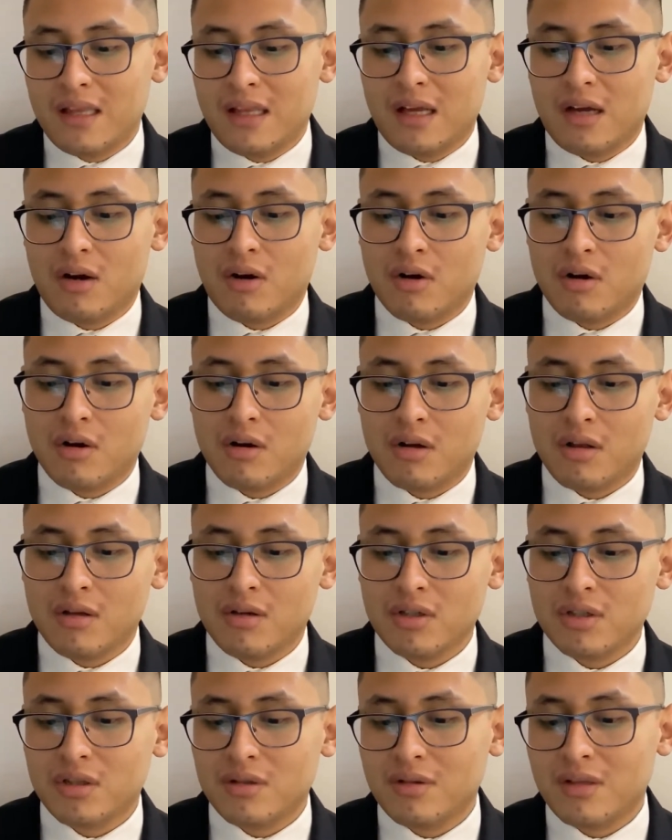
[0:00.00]
On
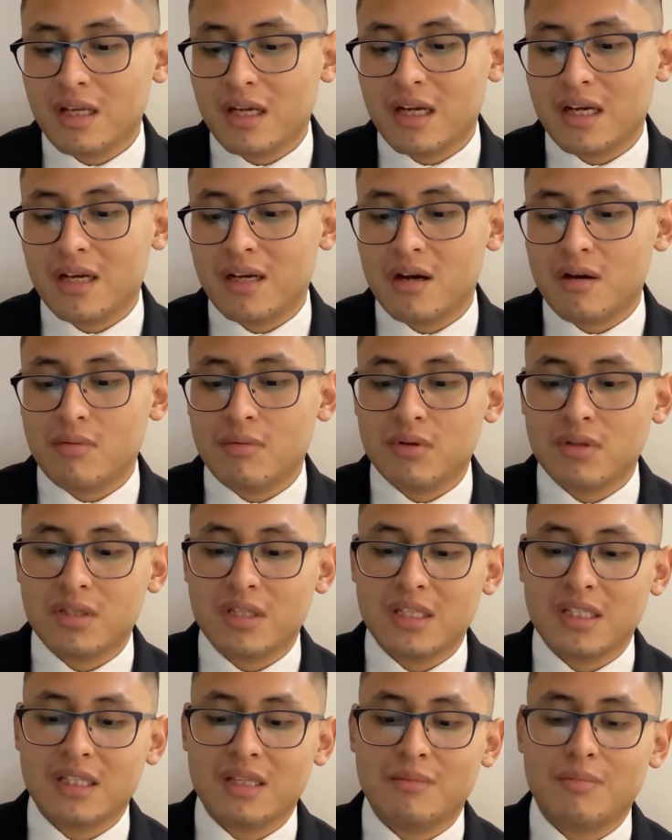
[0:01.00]
conclusion, the nervous
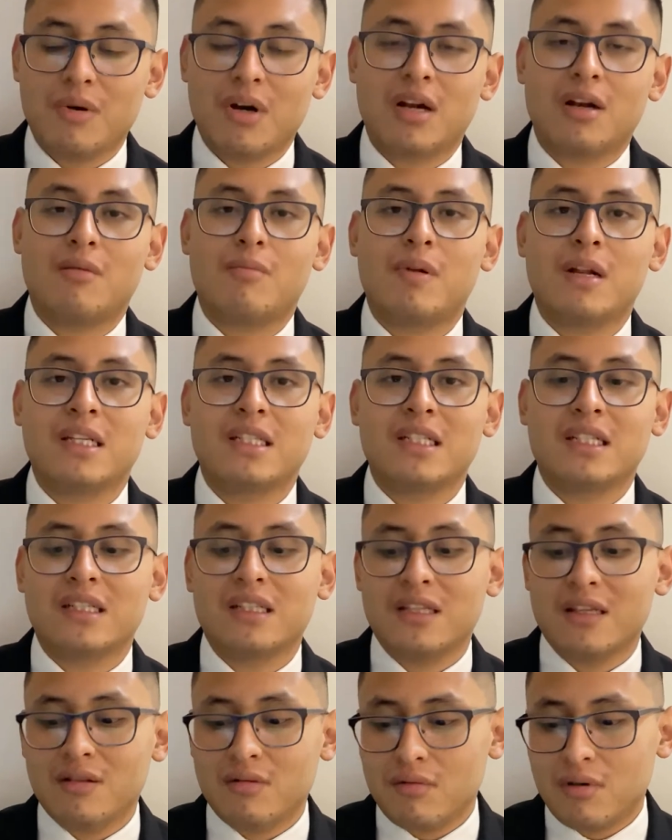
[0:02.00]
system paraneoplastic
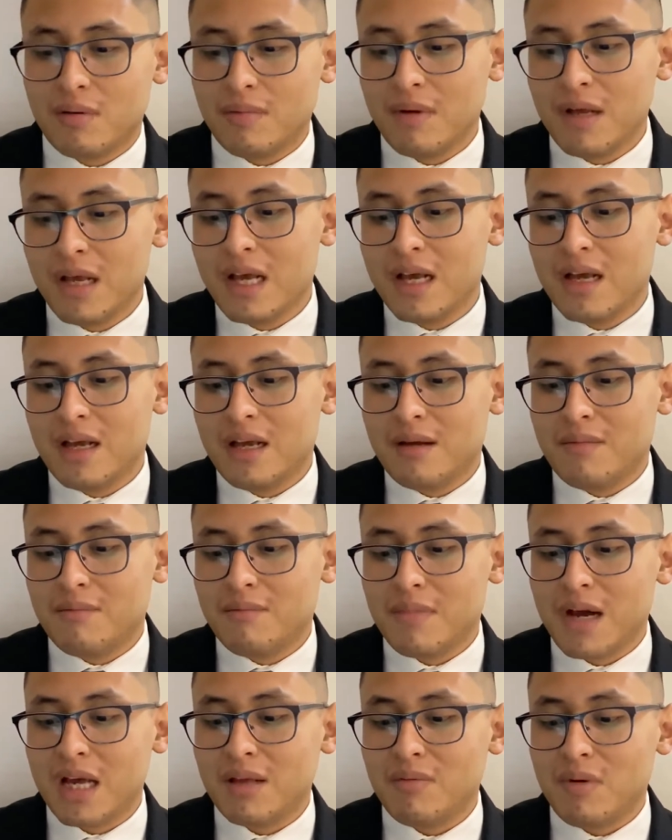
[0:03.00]
syndrome
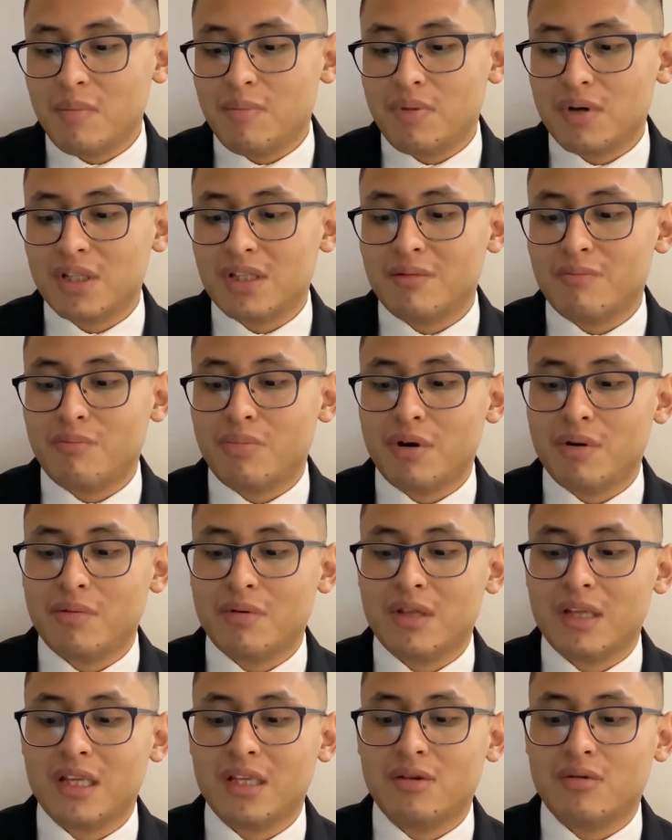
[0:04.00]
might be present
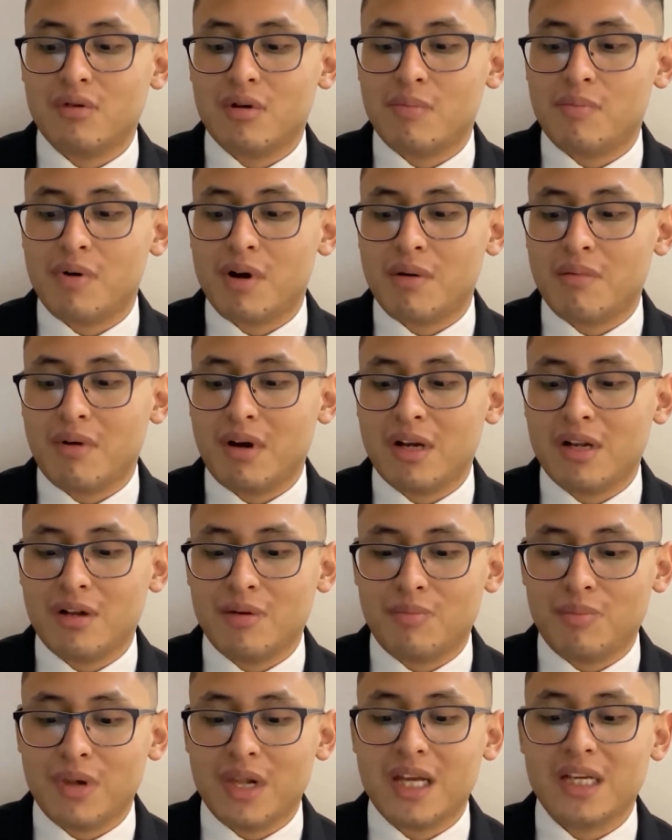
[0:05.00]
previously to a primary
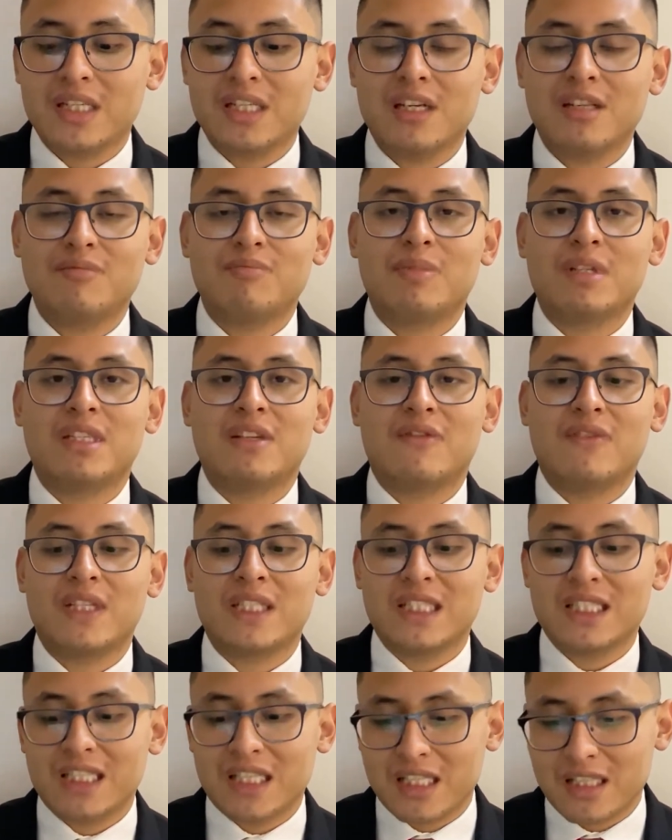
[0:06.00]
neoplasia
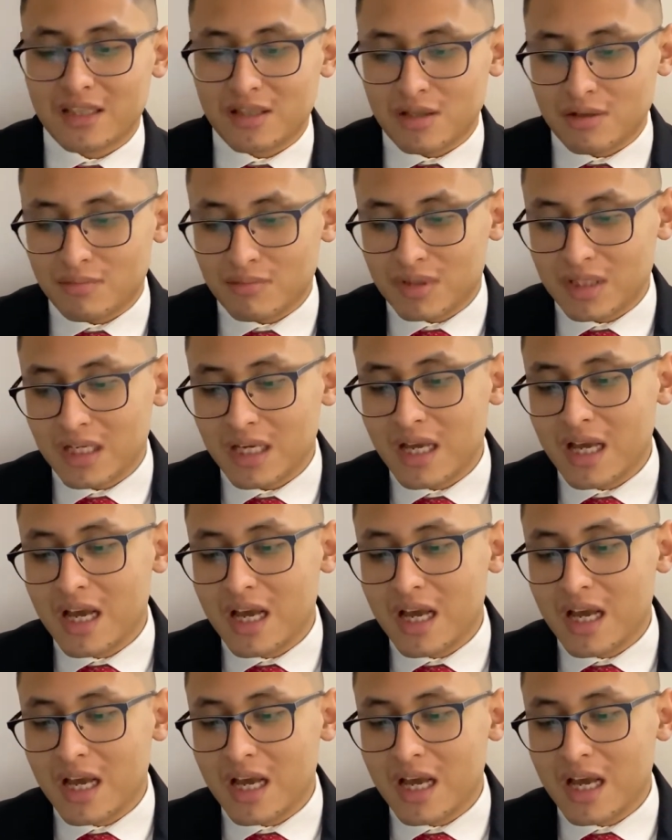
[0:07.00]
specific symptoms.